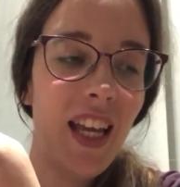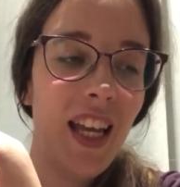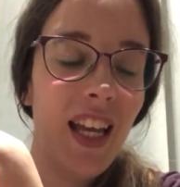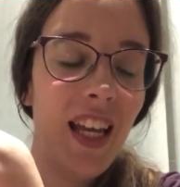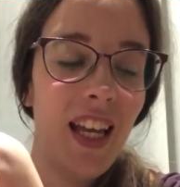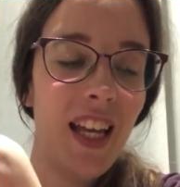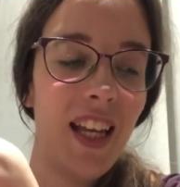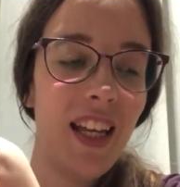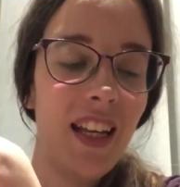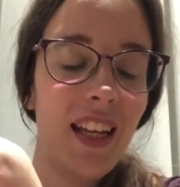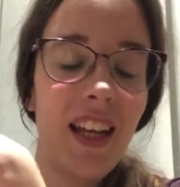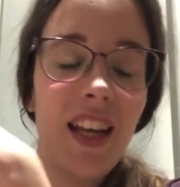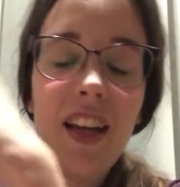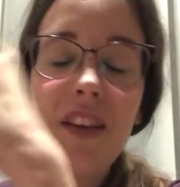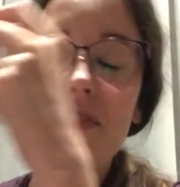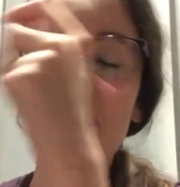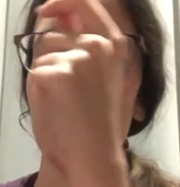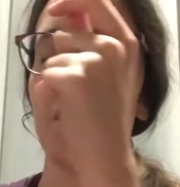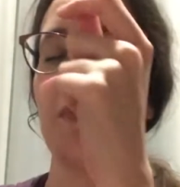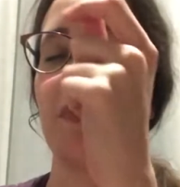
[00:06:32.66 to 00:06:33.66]
and I
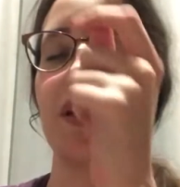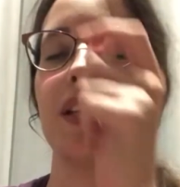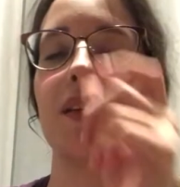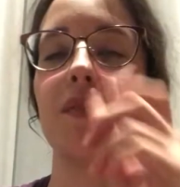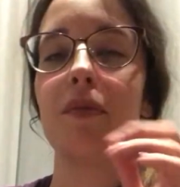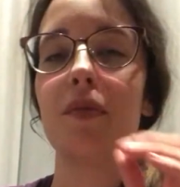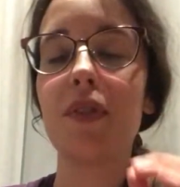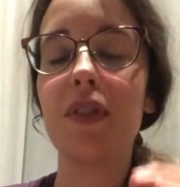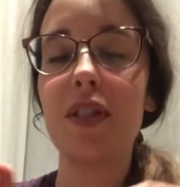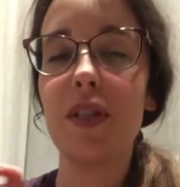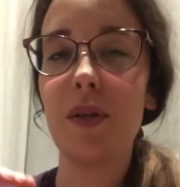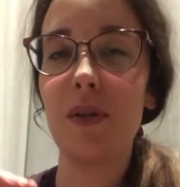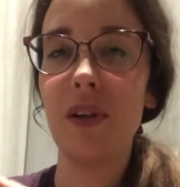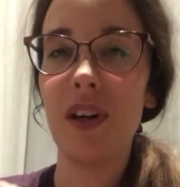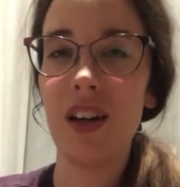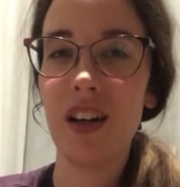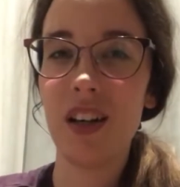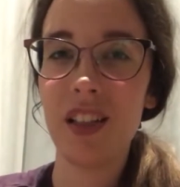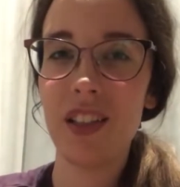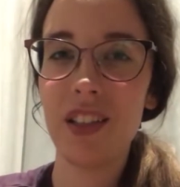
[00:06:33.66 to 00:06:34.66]
have to admit it was so
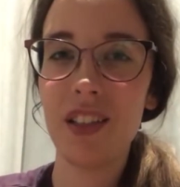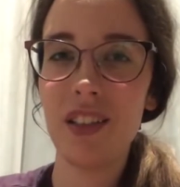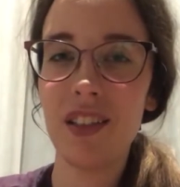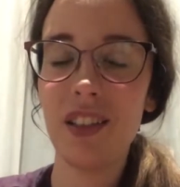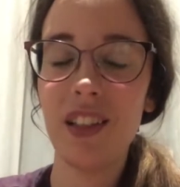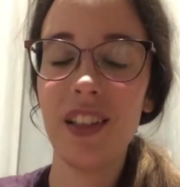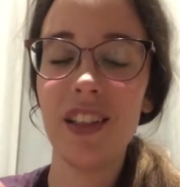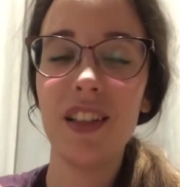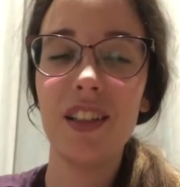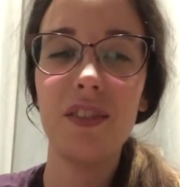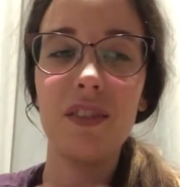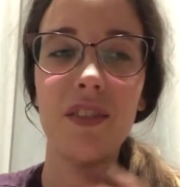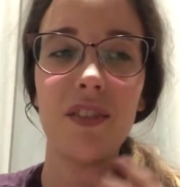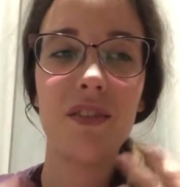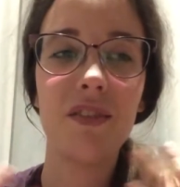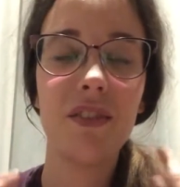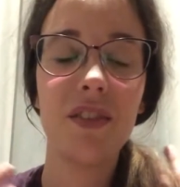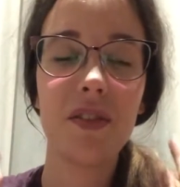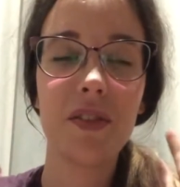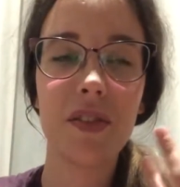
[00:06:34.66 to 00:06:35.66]
hard. Like, you
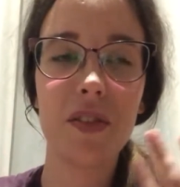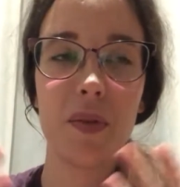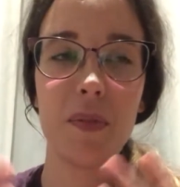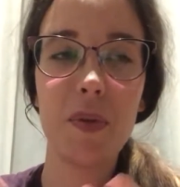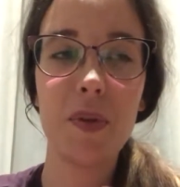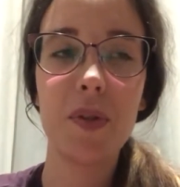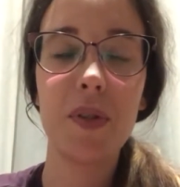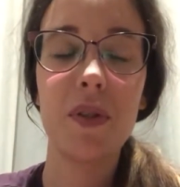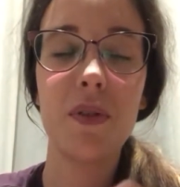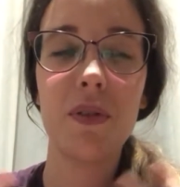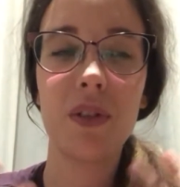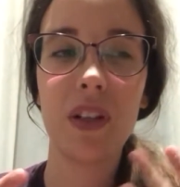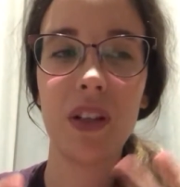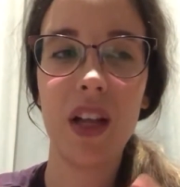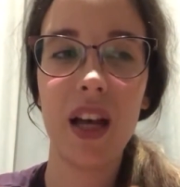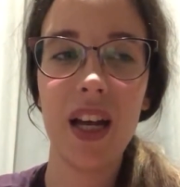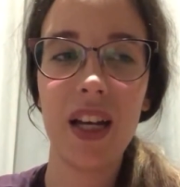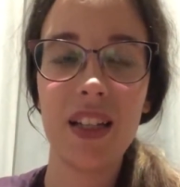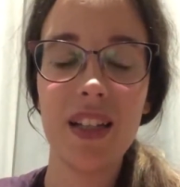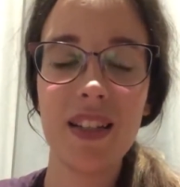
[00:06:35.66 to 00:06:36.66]
know, you're supposed to
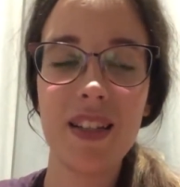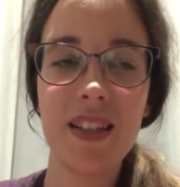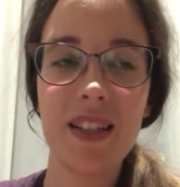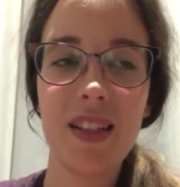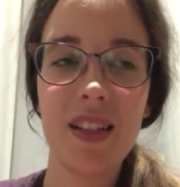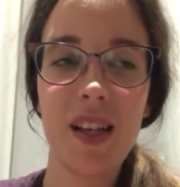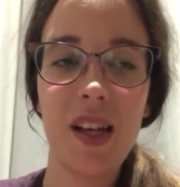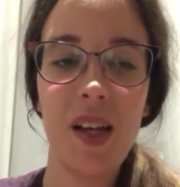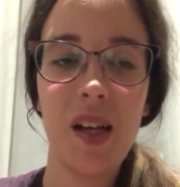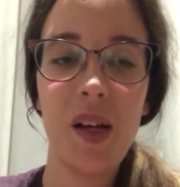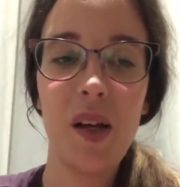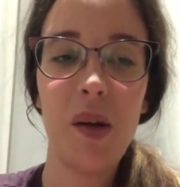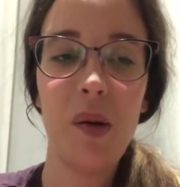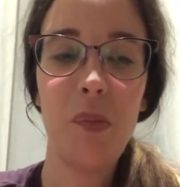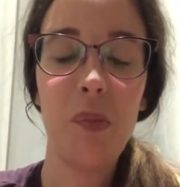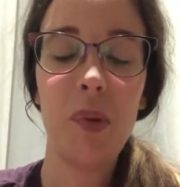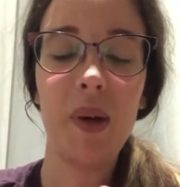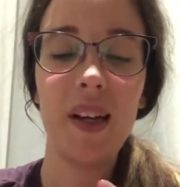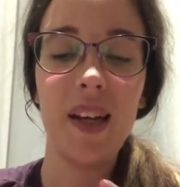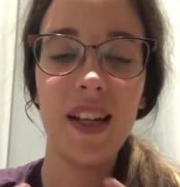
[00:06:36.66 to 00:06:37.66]
relax,
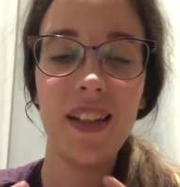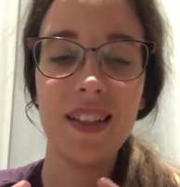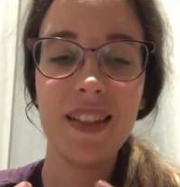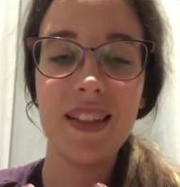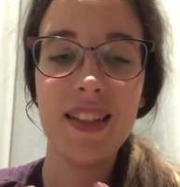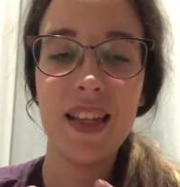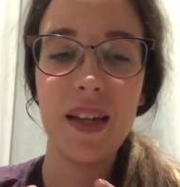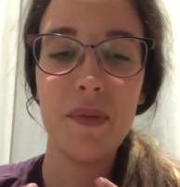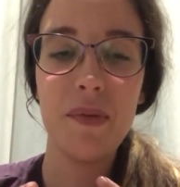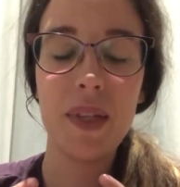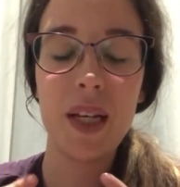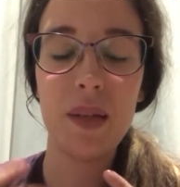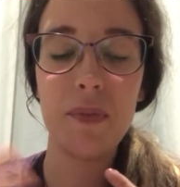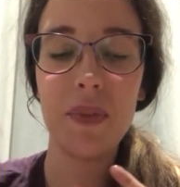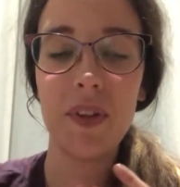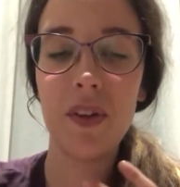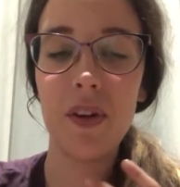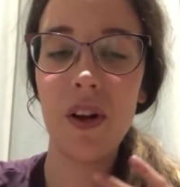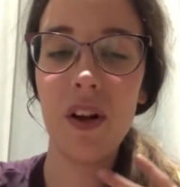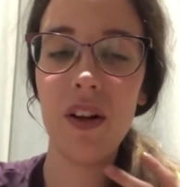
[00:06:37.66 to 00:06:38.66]
but at the same
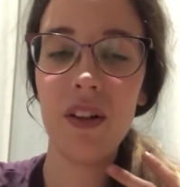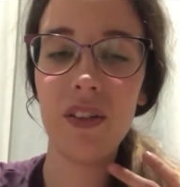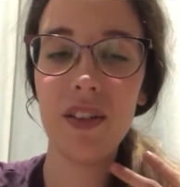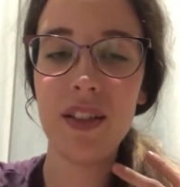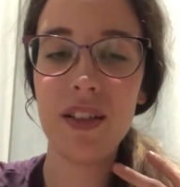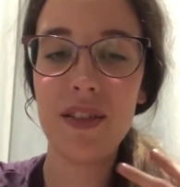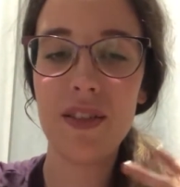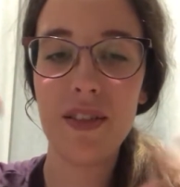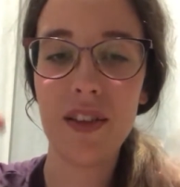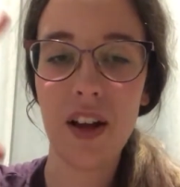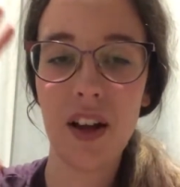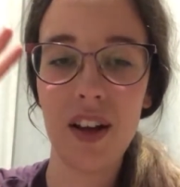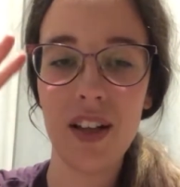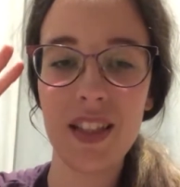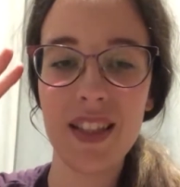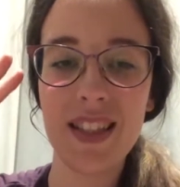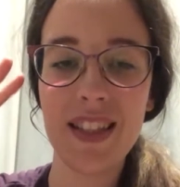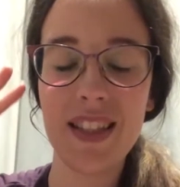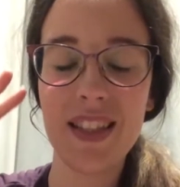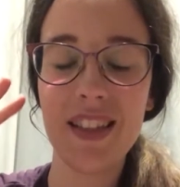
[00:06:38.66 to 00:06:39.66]
time there are all these
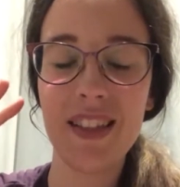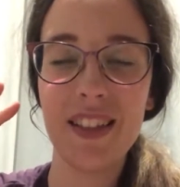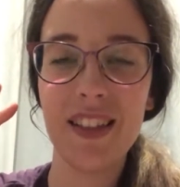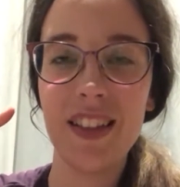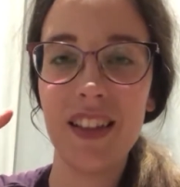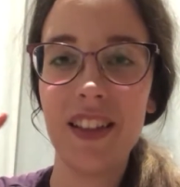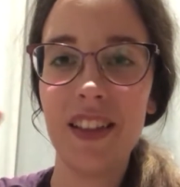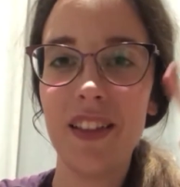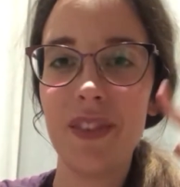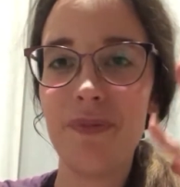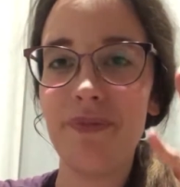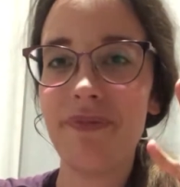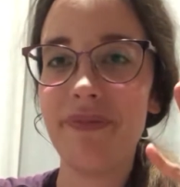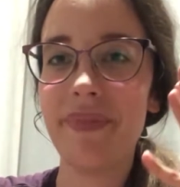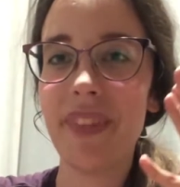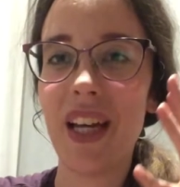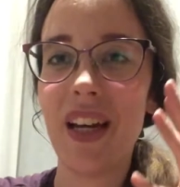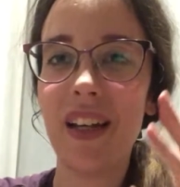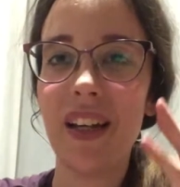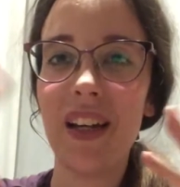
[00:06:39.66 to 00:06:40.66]
thoughts
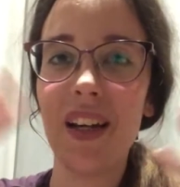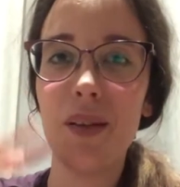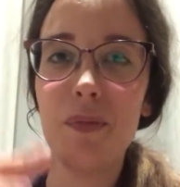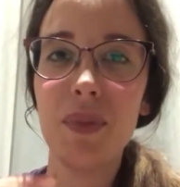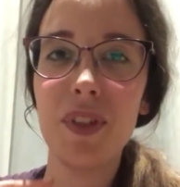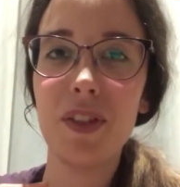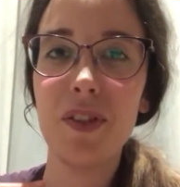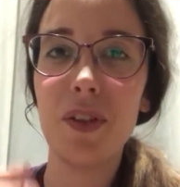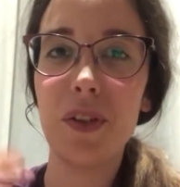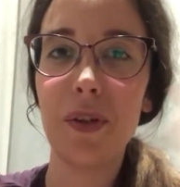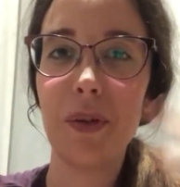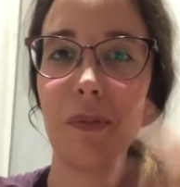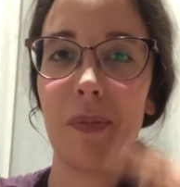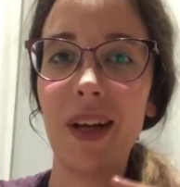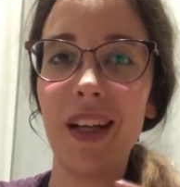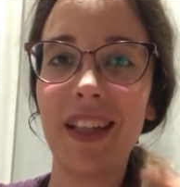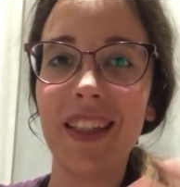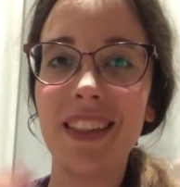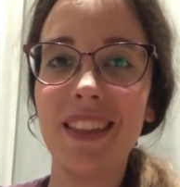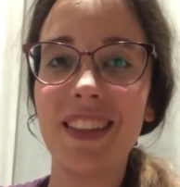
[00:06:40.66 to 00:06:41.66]
that come into your
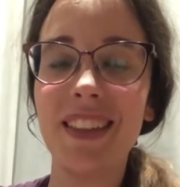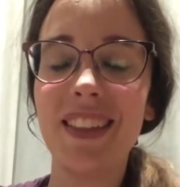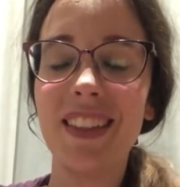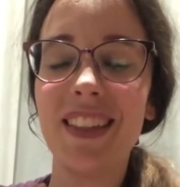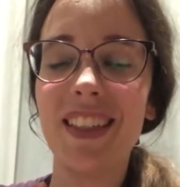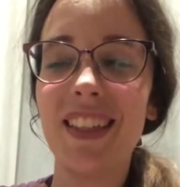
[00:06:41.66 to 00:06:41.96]
mind.